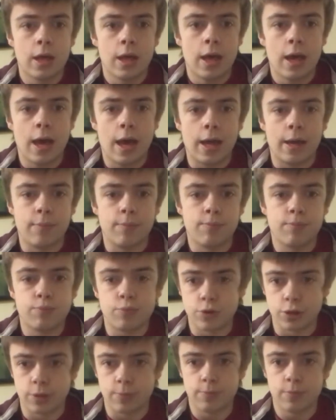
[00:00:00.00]
and
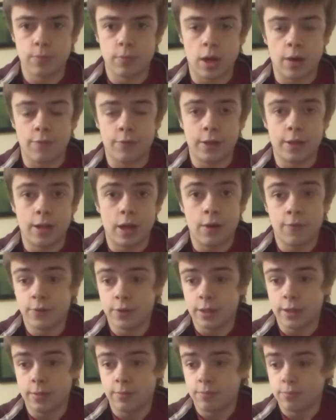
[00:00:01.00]
you can, other
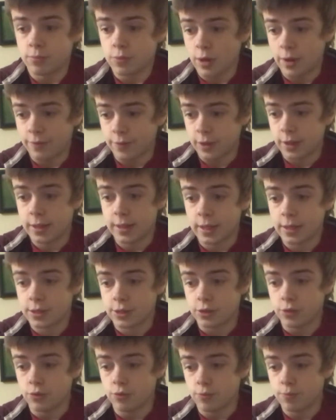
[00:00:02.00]
than you have to stick
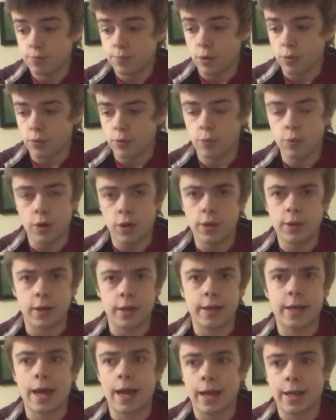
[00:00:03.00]
to those words
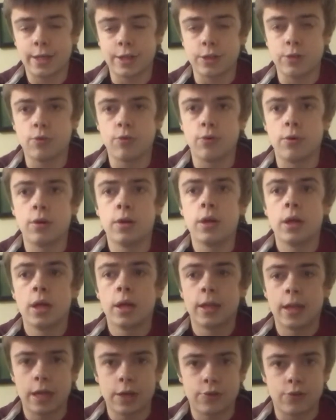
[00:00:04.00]
like action or
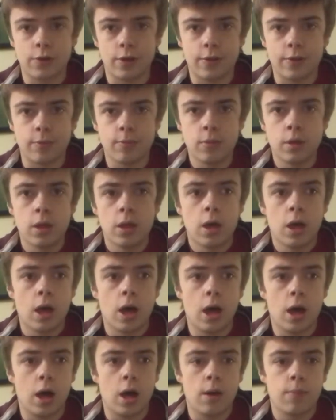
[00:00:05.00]
naturalism,
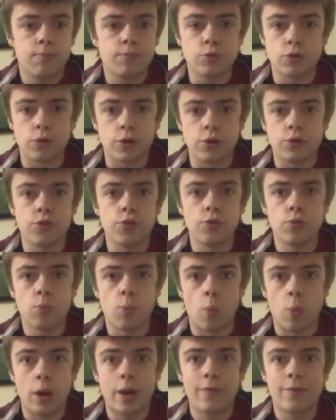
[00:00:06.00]
you can do
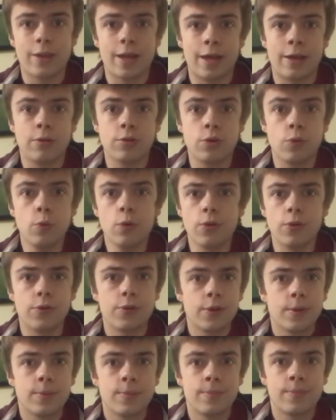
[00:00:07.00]
whatever the hell you want.
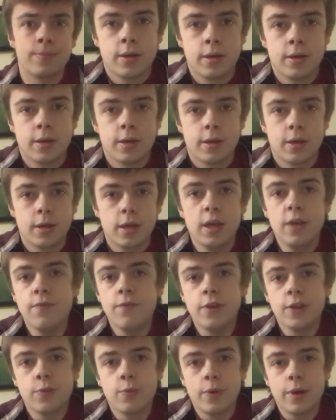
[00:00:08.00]
In
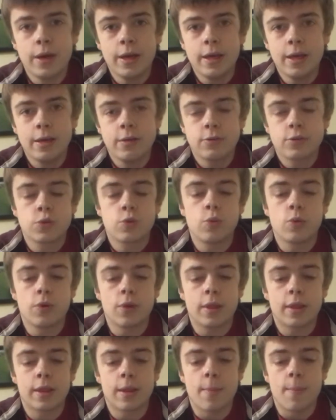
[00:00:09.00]
this way,
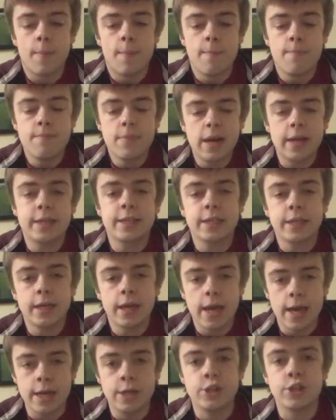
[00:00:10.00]
'twas mighty
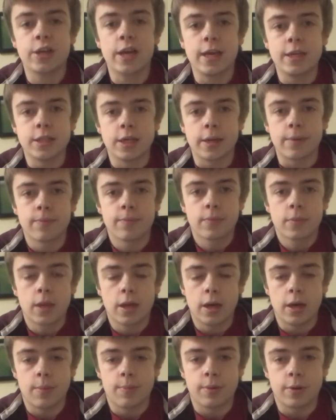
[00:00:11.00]
educating,
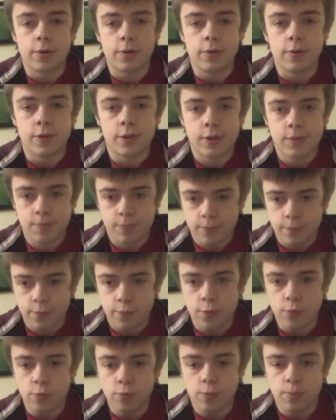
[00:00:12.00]
because
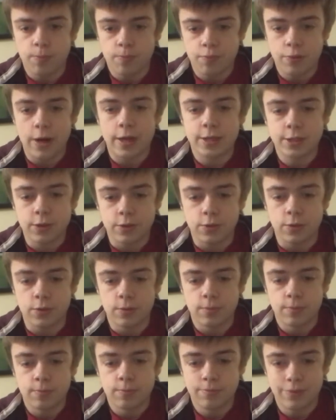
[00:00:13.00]
through practical
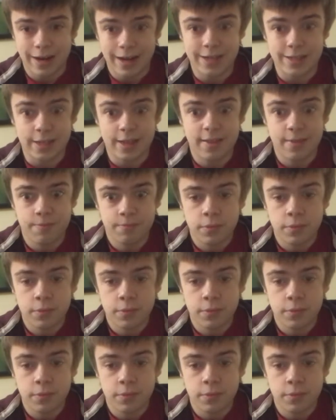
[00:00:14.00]
practice